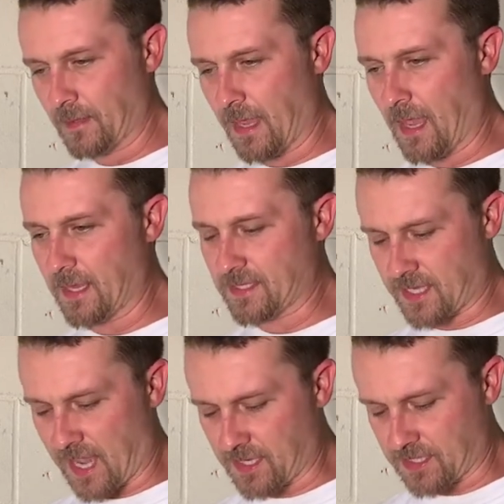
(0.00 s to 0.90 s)
it's
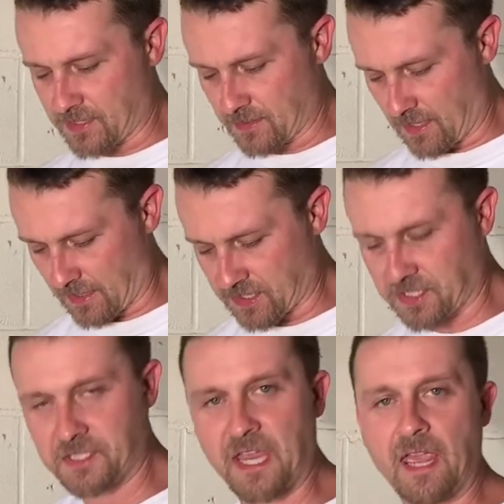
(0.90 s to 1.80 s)
kind of like
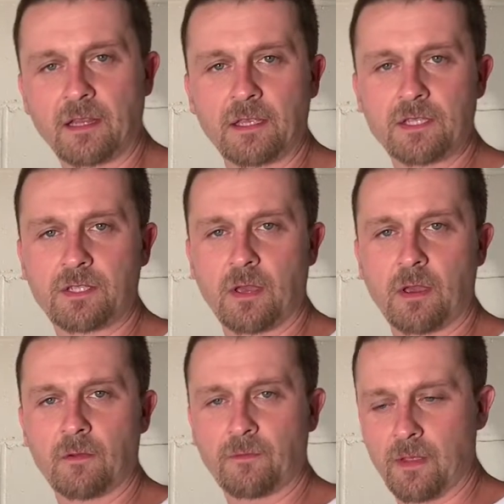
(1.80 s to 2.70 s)
scaly
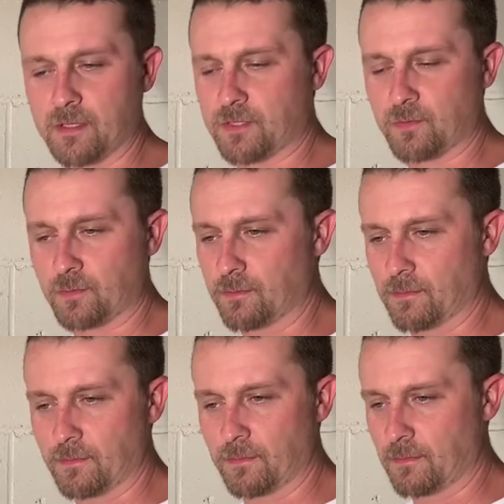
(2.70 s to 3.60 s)
stuff. It's
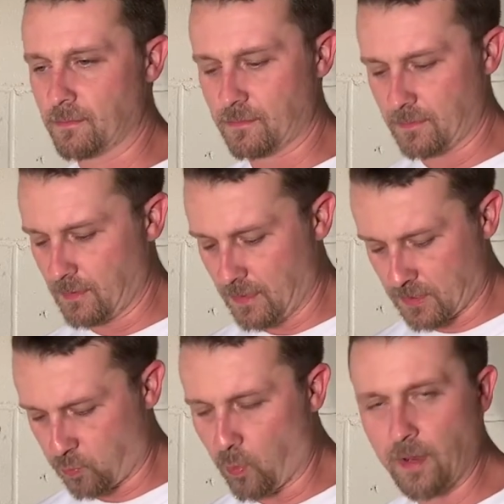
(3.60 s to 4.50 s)

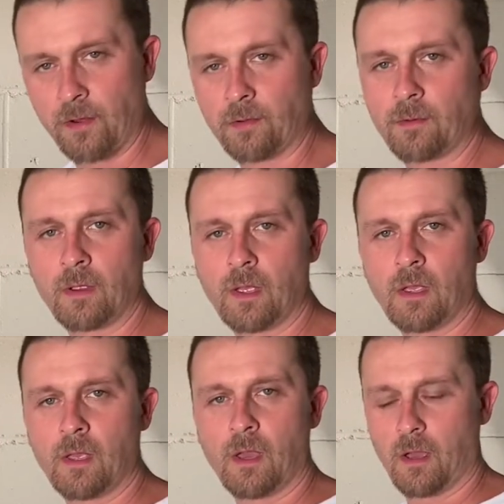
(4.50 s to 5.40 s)
weird,
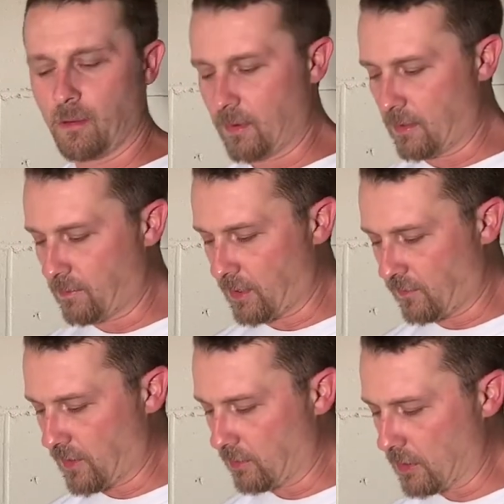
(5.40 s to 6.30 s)
but
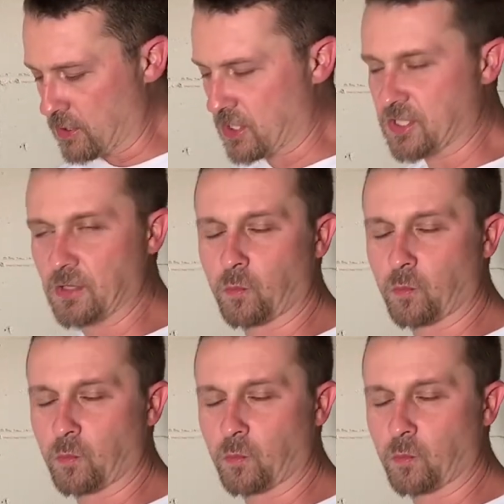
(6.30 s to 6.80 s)
if you don't use distilled